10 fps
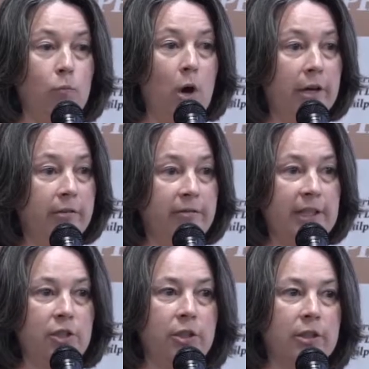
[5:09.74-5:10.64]
water
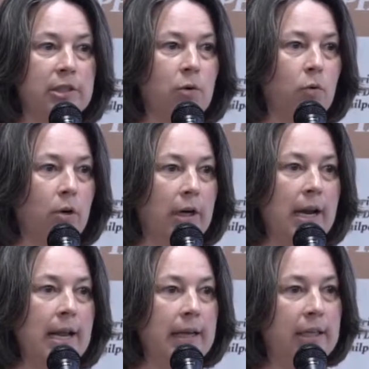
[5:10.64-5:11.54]
features or
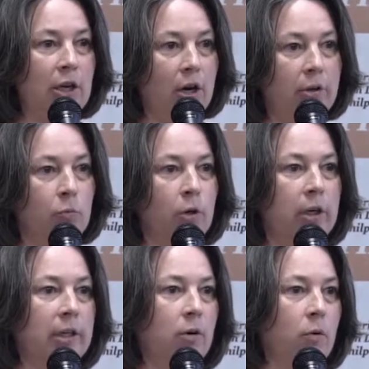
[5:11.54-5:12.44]
yard
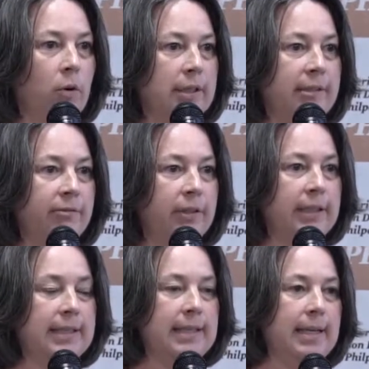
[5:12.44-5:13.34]
work or
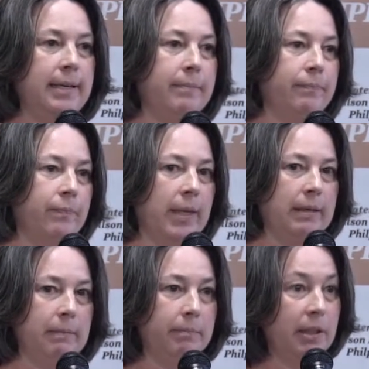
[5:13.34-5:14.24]
different
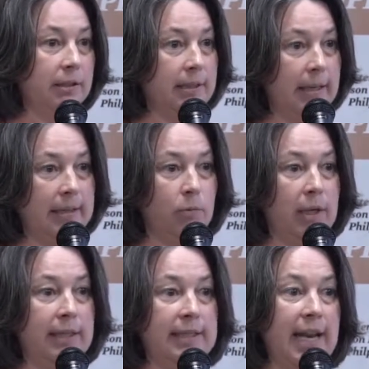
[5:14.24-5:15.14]
built as
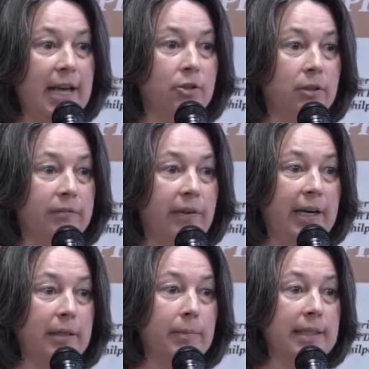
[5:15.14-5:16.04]
well as natural
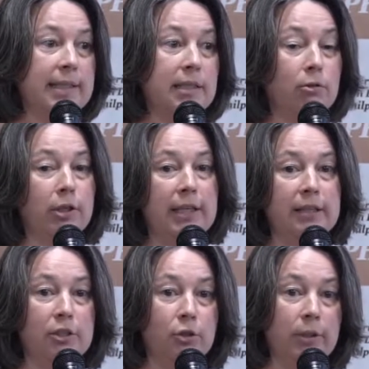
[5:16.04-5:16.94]
environments. So looking at
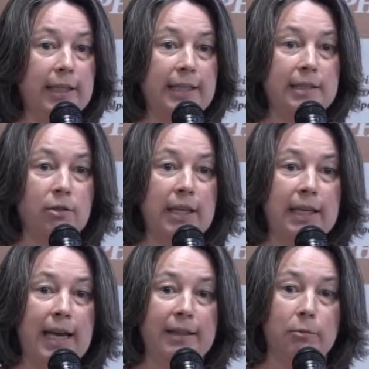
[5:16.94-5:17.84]
the trees,
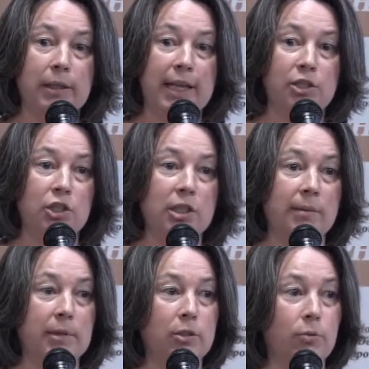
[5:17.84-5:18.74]
looking at the
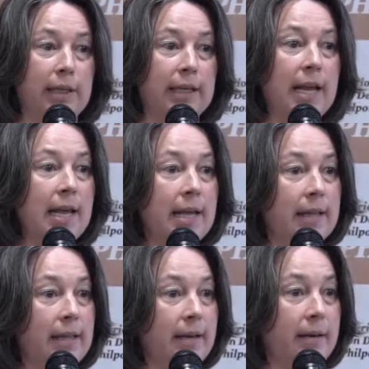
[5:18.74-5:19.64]
relationship between
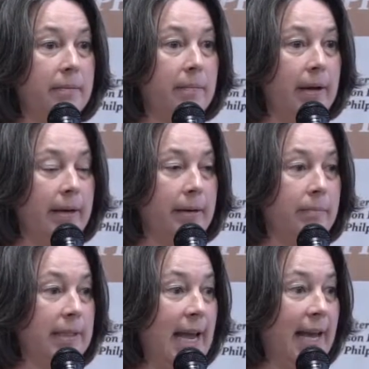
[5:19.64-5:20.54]
the
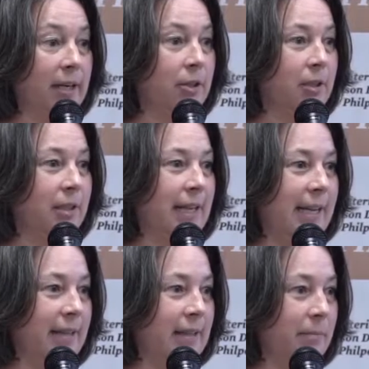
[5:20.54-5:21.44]
botanical
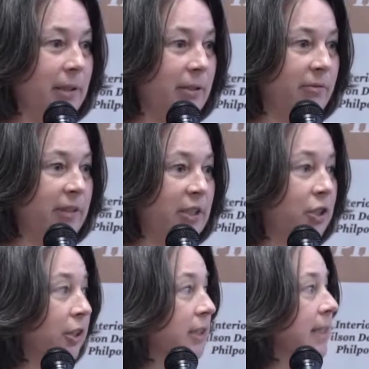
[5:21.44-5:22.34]
and the built
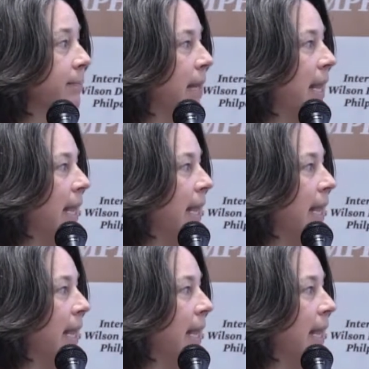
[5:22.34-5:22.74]
features.